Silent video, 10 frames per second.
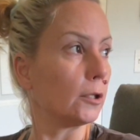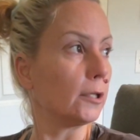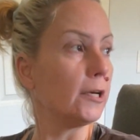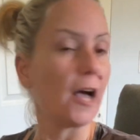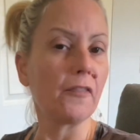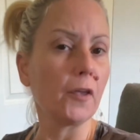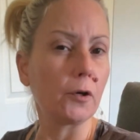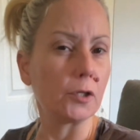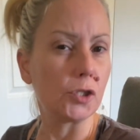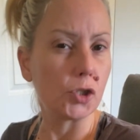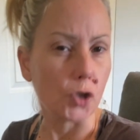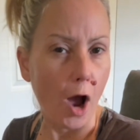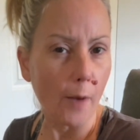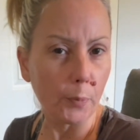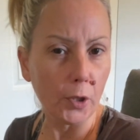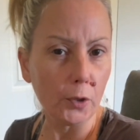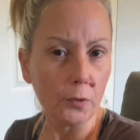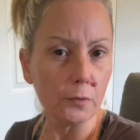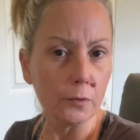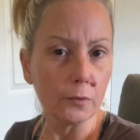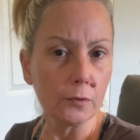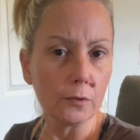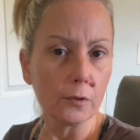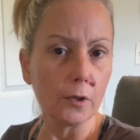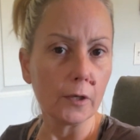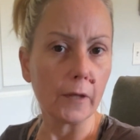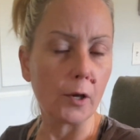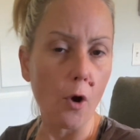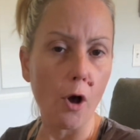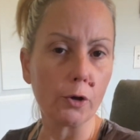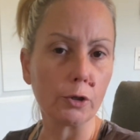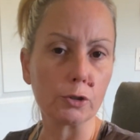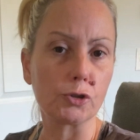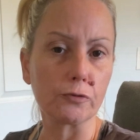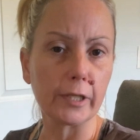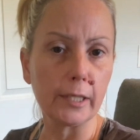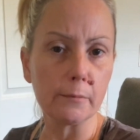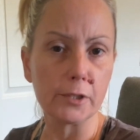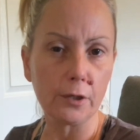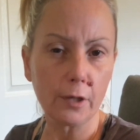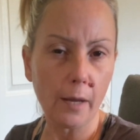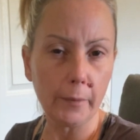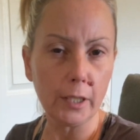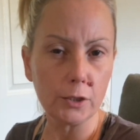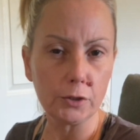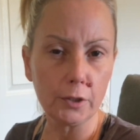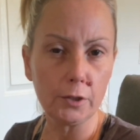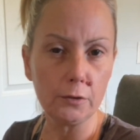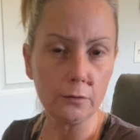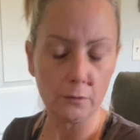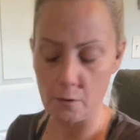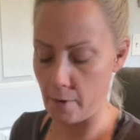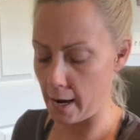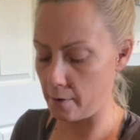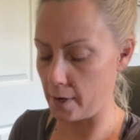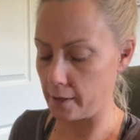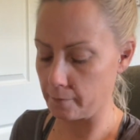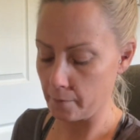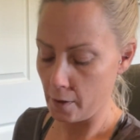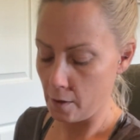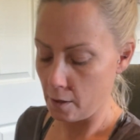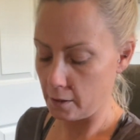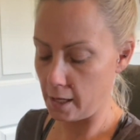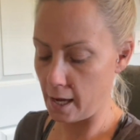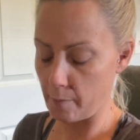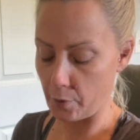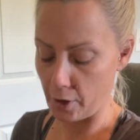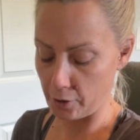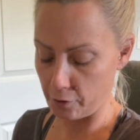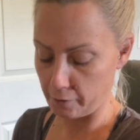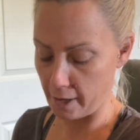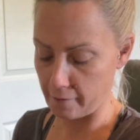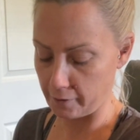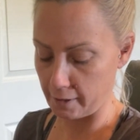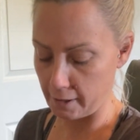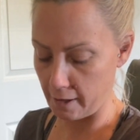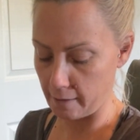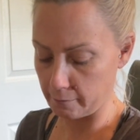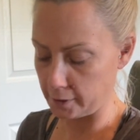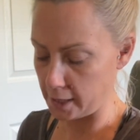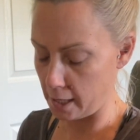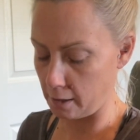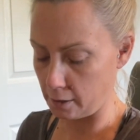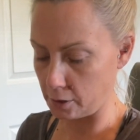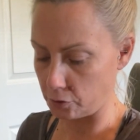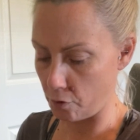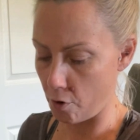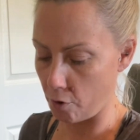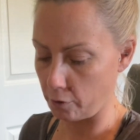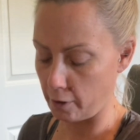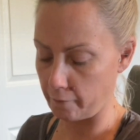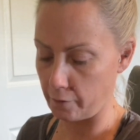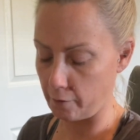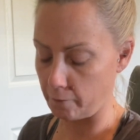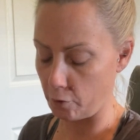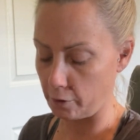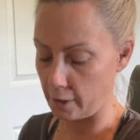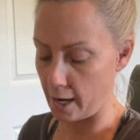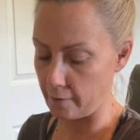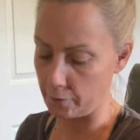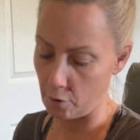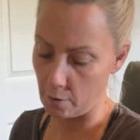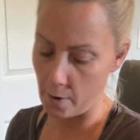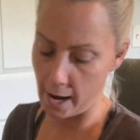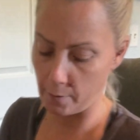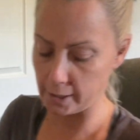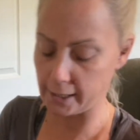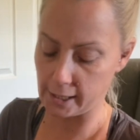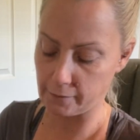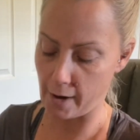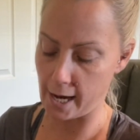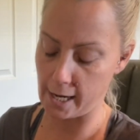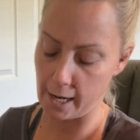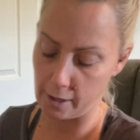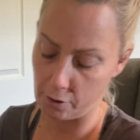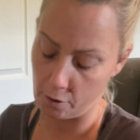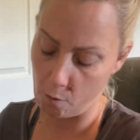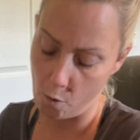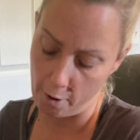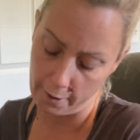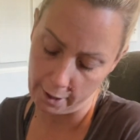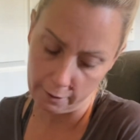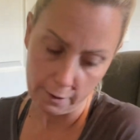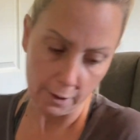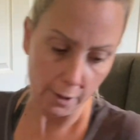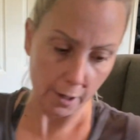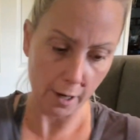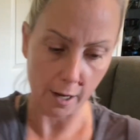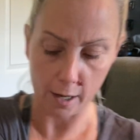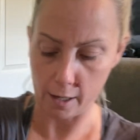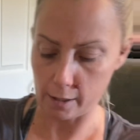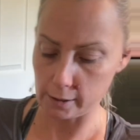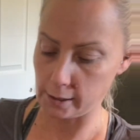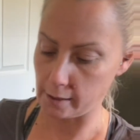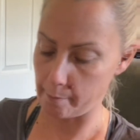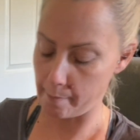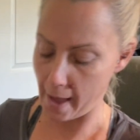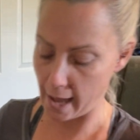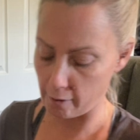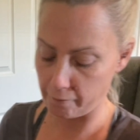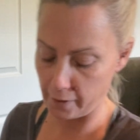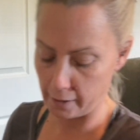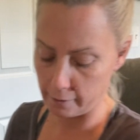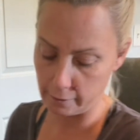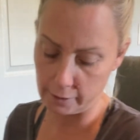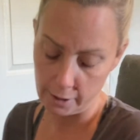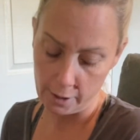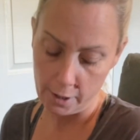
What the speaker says: nothing could stop you. Like all your dreams are coming true. Oh, wowee. The Emperor, you're leveling up, taking control of your life, your way. What's this right here? You're a warrior. This is a battlefield.